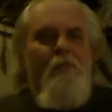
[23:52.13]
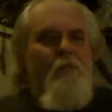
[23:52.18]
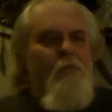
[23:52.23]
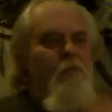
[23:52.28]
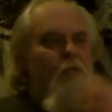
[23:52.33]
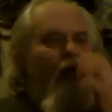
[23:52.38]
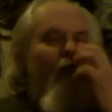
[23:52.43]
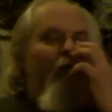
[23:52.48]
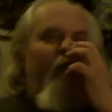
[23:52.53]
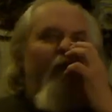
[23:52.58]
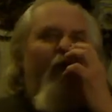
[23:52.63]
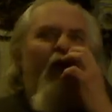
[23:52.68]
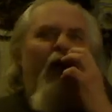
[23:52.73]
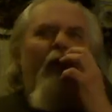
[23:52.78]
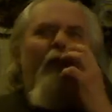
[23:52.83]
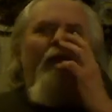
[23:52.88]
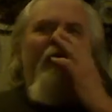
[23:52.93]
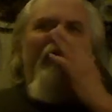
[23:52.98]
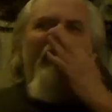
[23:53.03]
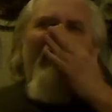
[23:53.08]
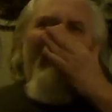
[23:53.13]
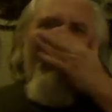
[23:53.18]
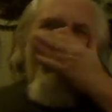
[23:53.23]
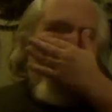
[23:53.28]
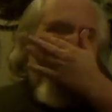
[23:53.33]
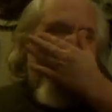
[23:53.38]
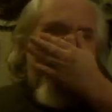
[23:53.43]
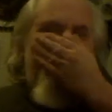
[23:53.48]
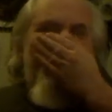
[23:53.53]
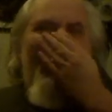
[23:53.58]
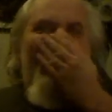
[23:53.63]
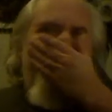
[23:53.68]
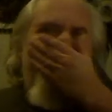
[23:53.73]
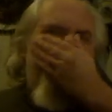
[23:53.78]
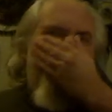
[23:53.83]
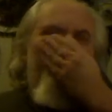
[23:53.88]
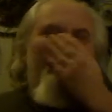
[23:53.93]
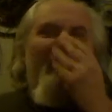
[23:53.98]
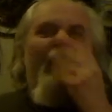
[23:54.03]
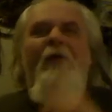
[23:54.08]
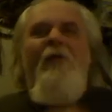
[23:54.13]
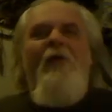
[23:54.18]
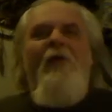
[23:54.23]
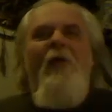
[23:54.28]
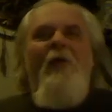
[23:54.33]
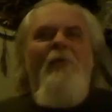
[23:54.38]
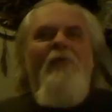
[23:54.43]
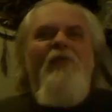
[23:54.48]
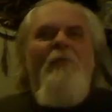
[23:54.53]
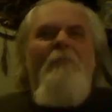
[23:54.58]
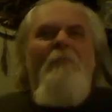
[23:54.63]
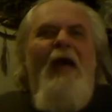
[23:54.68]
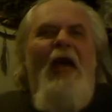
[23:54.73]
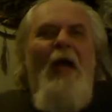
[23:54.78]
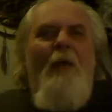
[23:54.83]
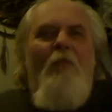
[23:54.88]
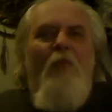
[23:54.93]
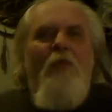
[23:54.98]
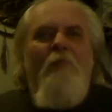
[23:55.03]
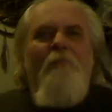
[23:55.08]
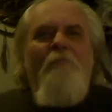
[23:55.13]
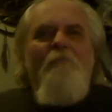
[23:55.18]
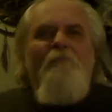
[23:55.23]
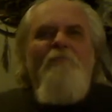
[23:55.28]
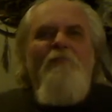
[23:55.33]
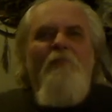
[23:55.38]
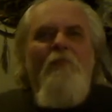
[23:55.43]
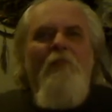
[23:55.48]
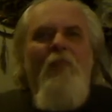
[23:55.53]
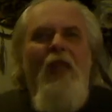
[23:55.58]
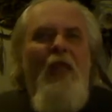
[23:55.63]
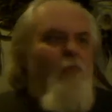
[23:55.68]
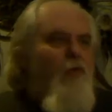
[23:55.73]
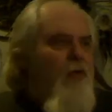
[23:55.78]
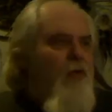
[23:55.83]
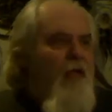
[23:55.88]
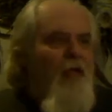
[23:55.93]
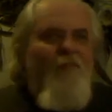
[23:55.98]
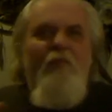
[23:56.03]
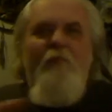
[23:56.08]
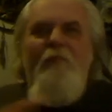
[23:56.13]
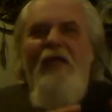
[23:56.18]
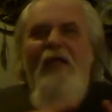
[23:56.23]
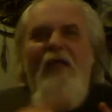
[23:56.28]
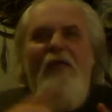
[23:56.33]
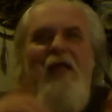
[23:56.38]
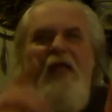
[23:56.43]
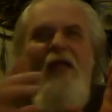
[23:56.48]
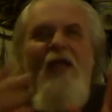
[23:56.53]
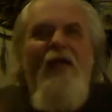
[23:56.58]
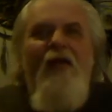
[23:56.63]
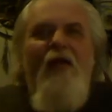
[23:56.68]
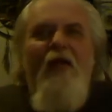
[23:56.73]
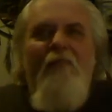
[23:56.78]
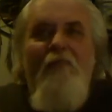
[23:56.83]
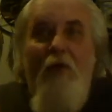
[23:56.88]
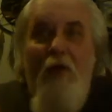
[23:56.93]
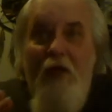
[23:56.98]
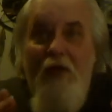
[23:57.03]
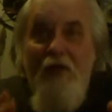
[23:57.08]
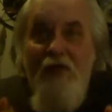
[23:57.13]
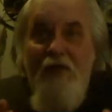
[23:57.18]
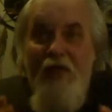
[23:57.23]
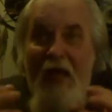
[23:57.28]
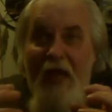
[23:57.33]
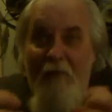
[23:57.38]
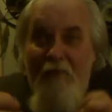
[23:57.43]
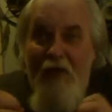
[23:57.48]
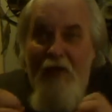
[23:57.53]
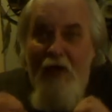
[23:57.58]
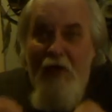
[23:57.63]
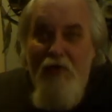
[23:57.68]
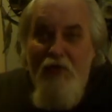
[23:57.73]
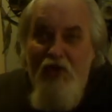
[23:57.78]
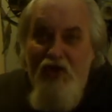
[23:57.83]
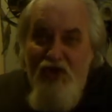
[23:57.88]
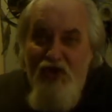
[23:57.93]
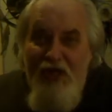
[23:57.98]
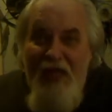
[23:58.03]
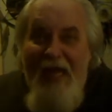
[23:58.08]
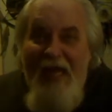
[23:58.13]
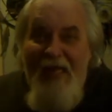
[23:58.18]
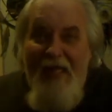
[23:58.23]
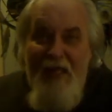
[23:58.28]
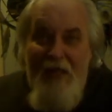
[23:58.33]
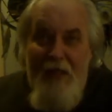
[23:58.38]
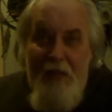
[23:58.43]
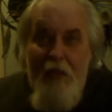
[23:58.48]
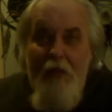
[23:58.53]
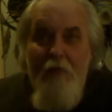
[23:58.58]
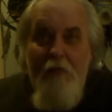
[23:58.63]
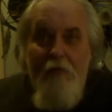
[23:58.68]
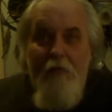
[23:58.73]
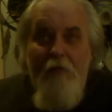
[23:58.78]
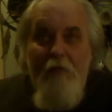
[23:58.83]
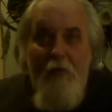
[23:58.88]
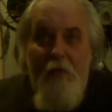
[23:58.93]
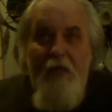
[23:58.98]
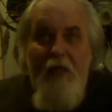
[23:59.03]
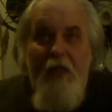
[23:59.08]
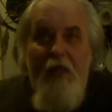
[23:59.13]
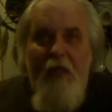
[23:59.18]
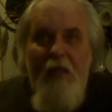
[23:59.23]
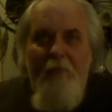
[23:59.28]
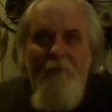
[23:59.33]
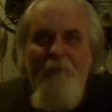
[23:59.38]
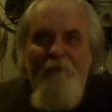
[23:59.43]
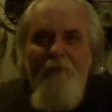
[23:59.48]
Our Father that gave us that love letter known as the Bible, He put every bit of that in there for us to have an understanding, okay,